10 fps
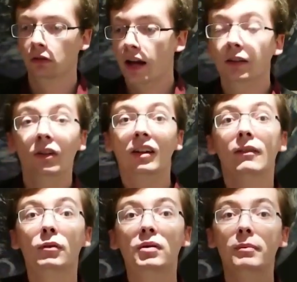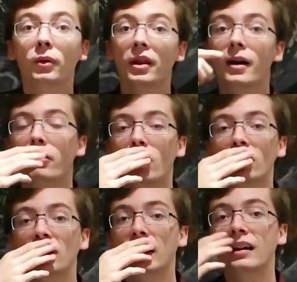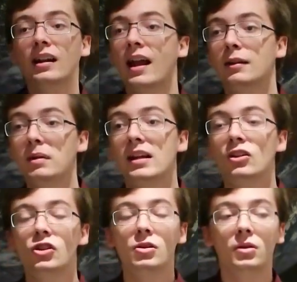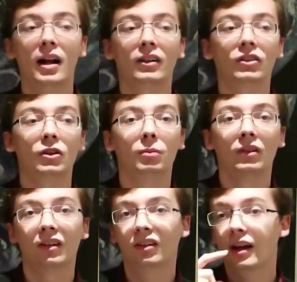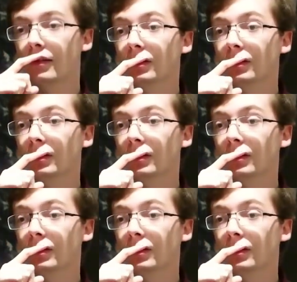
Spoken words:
And there's even people that walk around in like Pikachu costumes and stuff,